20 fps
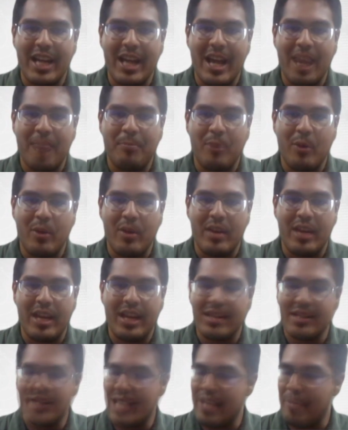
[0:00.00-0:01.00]
and DAP
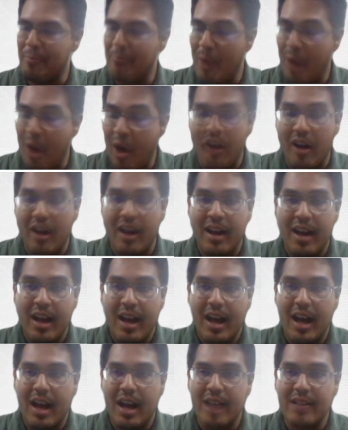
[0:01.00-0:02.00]
within the same block,
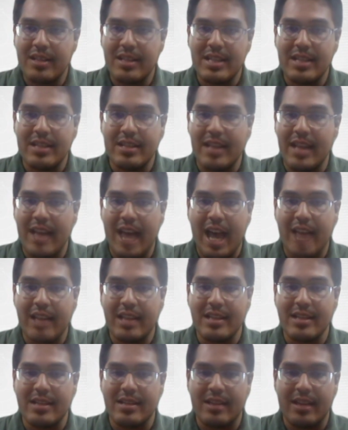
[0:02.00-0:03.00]
uh, since they
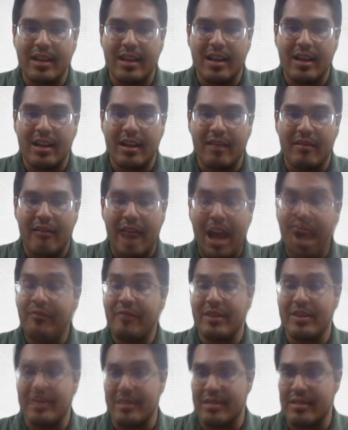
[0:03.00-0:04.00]
are just uh,
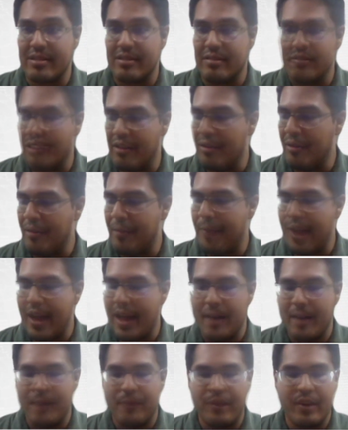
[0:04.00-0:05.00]
rivals, you know,
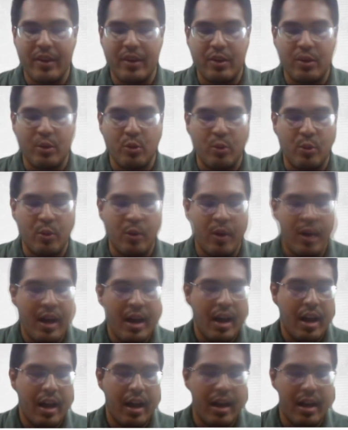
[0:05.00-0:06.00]
to
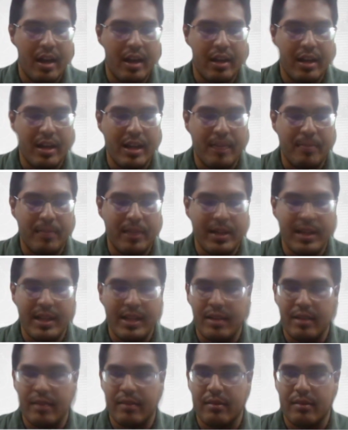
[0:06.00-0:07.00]
the
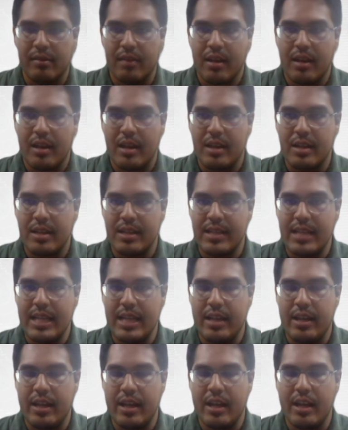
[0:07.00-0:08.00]
political
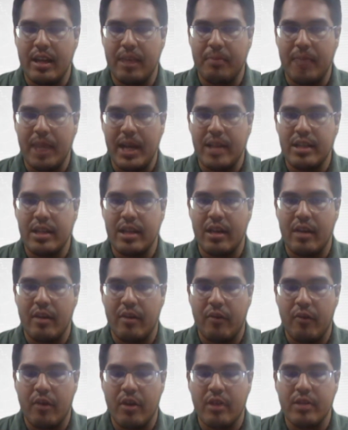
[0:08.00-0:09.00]
scene here in Malaysia.
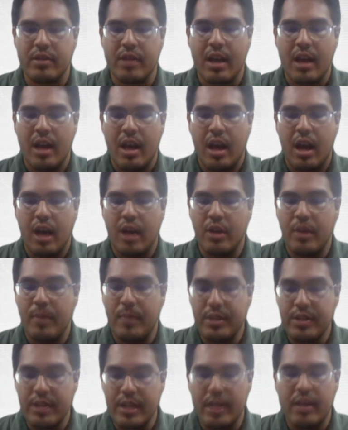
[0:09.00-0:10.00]
And of course, you
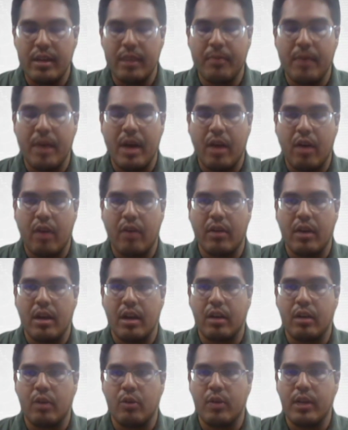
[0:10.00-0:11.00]
mentioned about
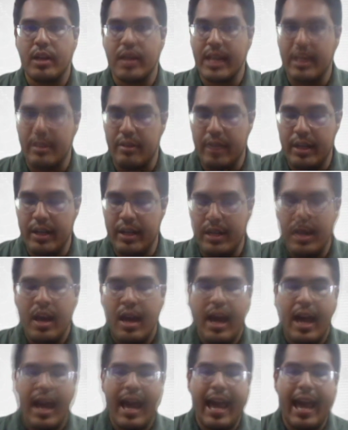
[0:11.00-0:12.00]
Kula Segaran
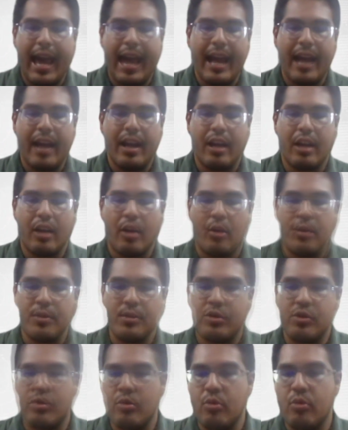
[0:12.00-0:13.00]
and
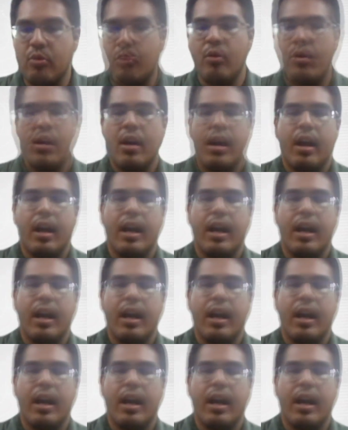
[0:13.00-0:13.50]
Thomas Su